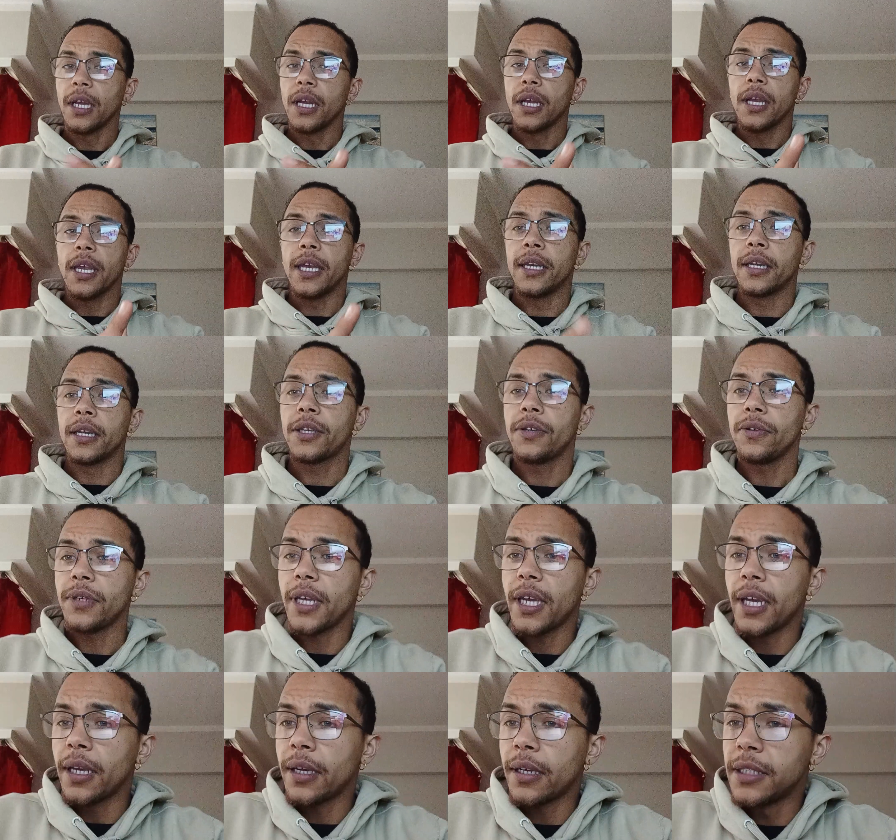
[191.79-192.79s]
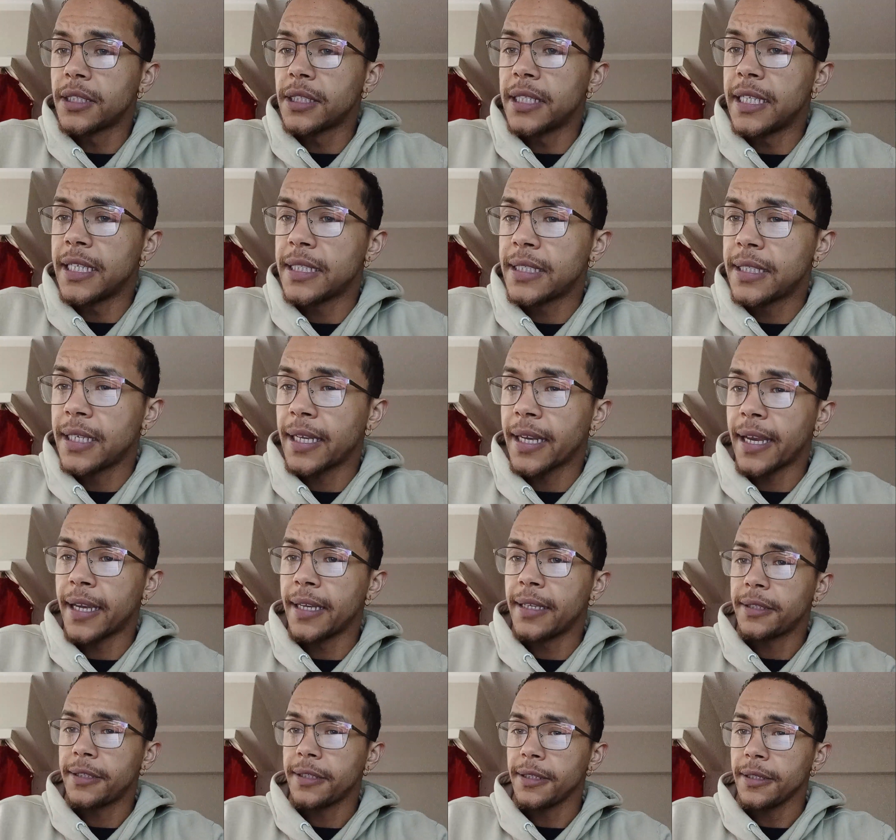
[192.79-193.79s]
An acute angle is less than
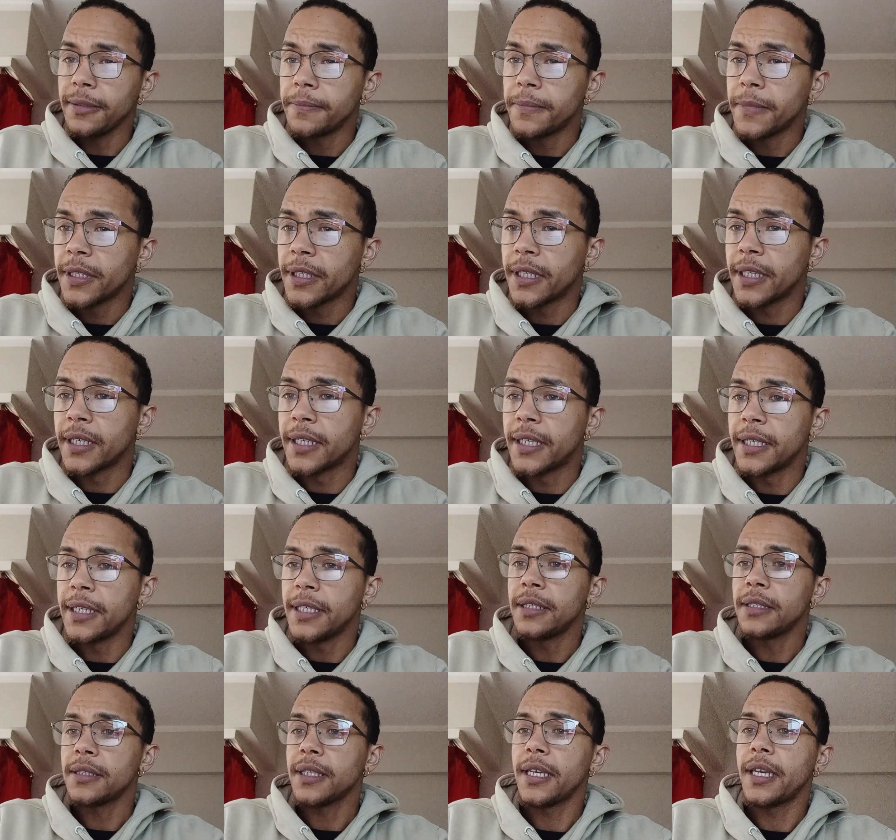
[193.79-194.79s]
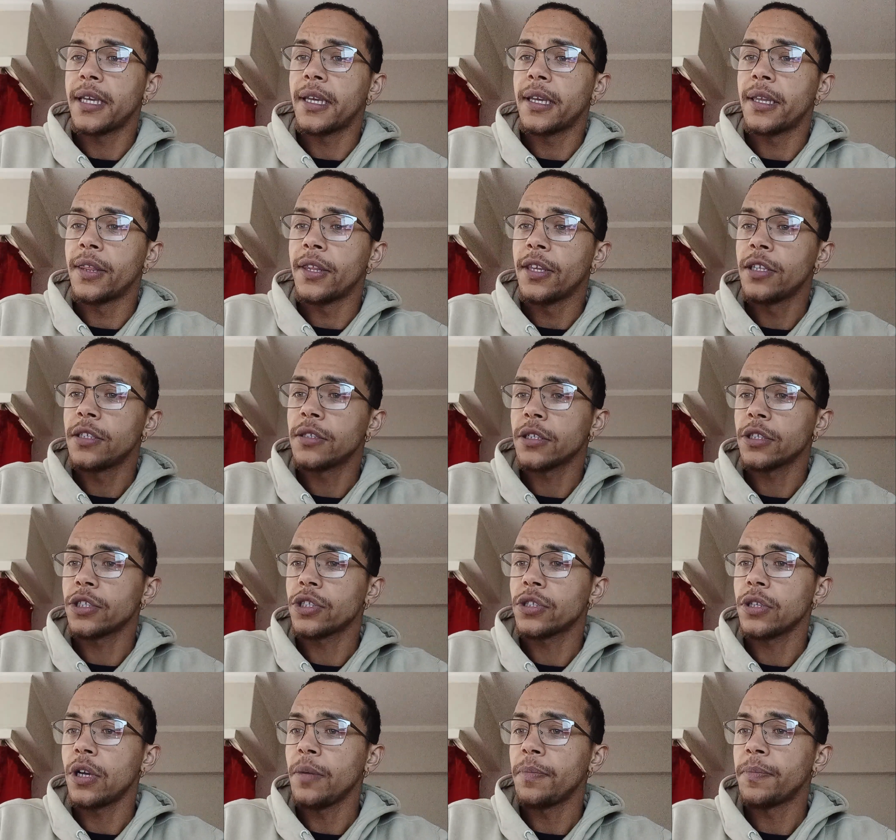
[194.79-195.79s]
90 degrees, and these are
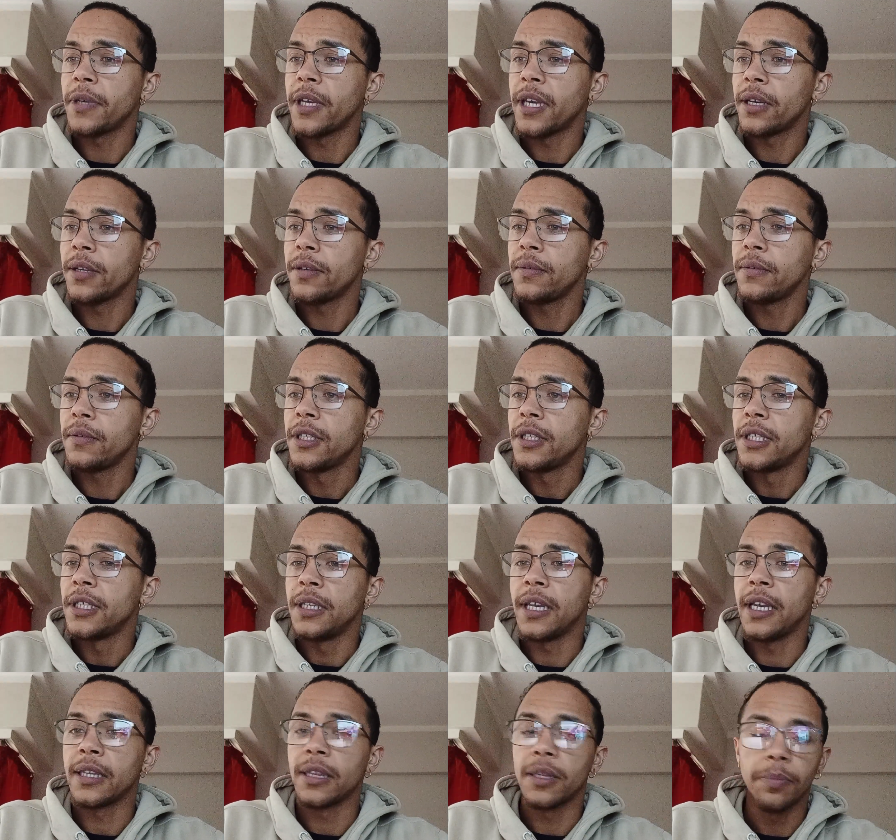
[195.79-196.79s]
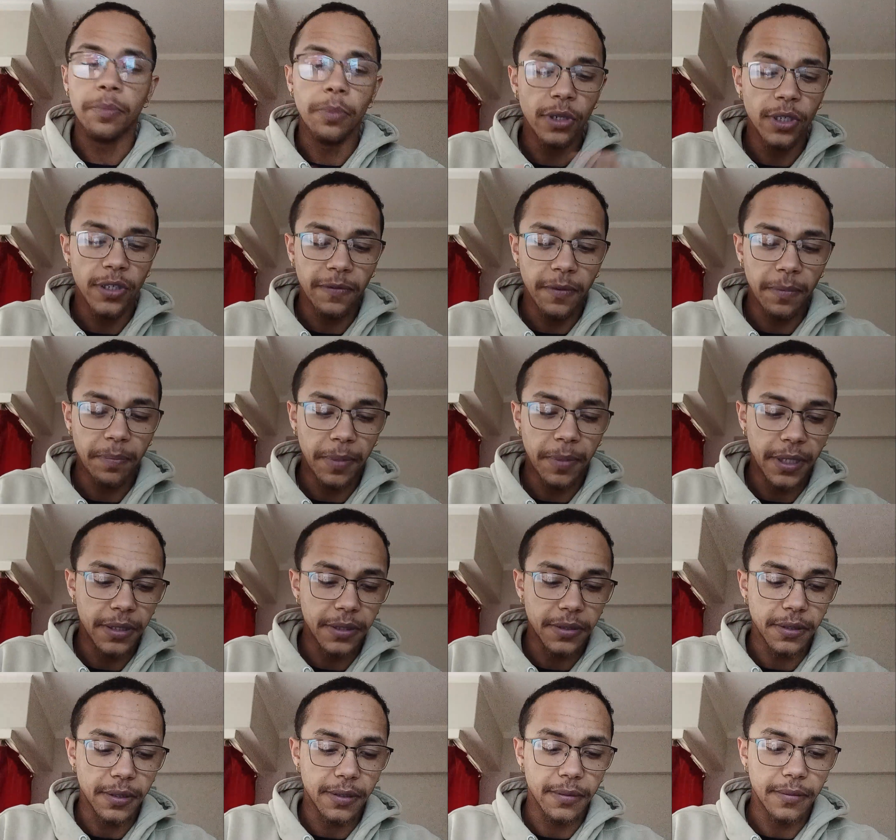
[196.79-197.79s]
sharp, narrow, like the point of a
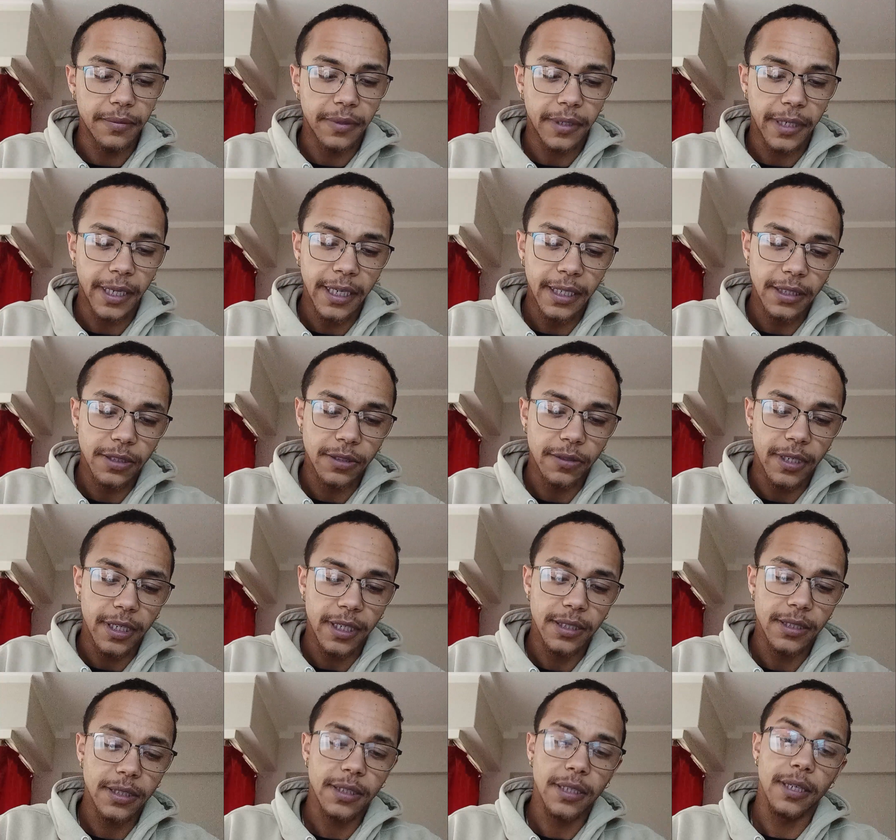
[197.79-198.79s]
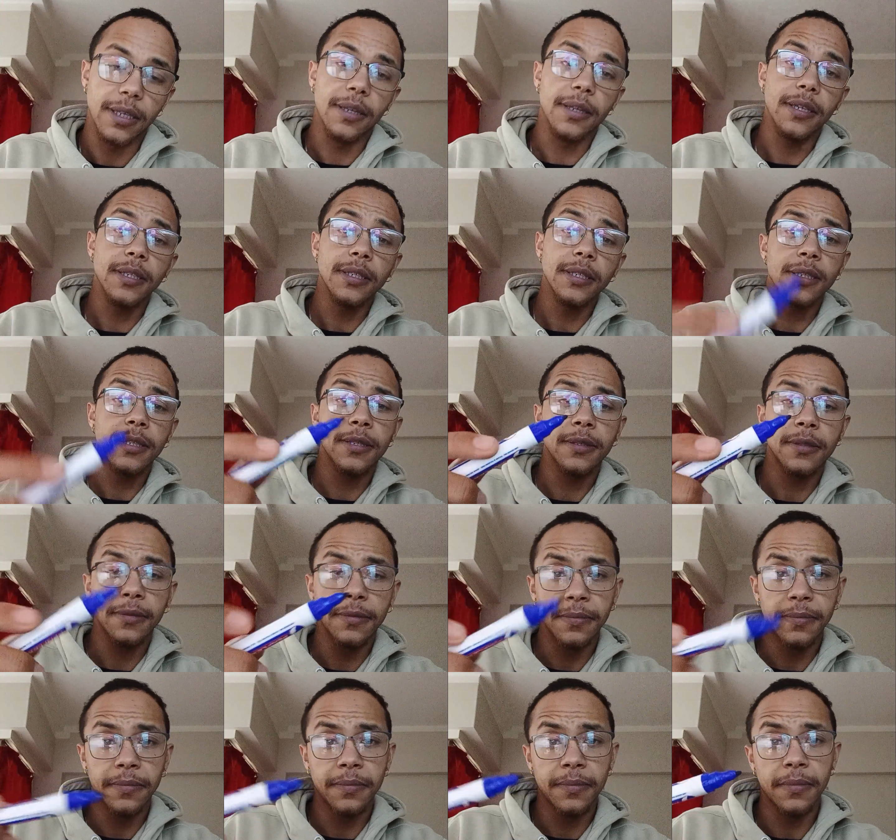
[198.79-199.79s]
pencil, right? So let's say this
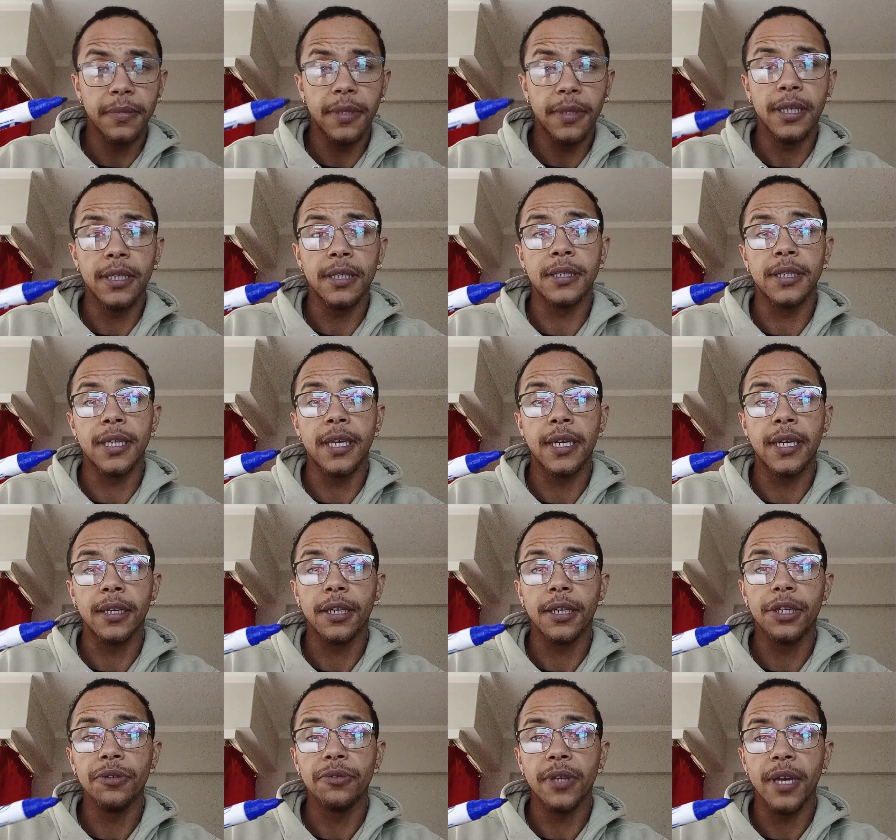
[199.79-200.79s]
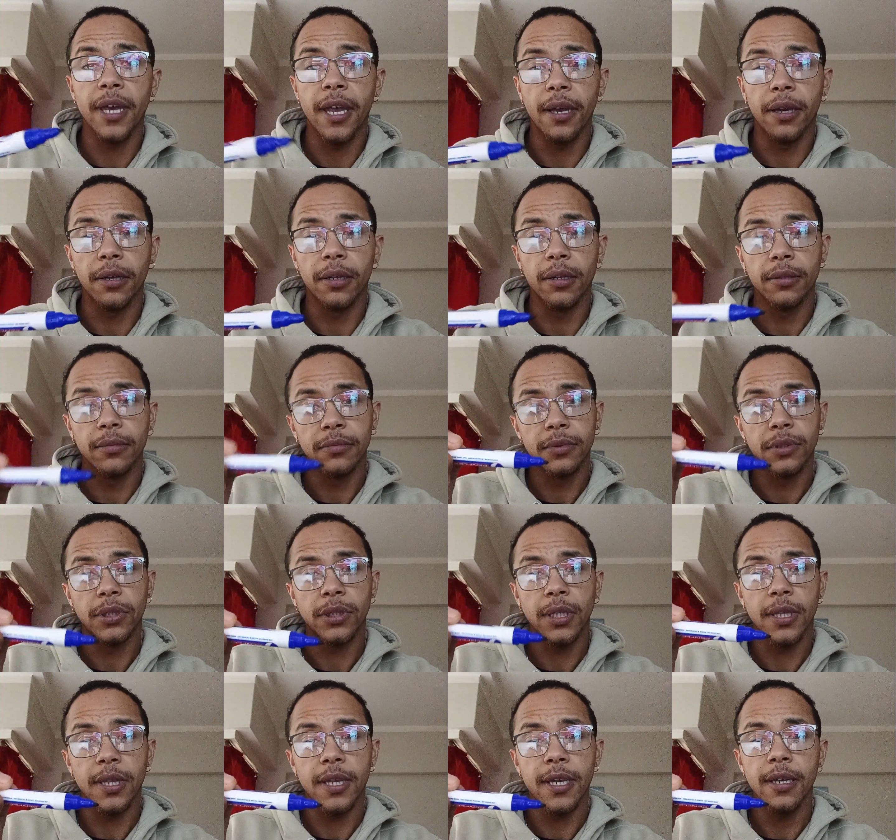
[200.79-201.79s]
is an acute angle.
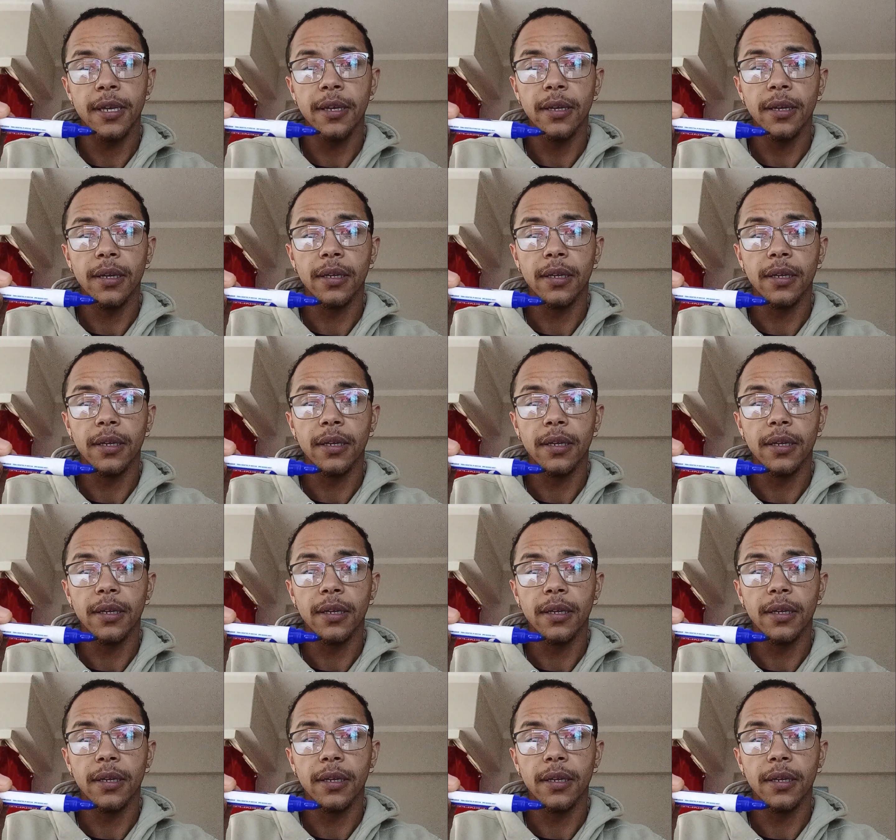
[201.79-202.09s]
See there,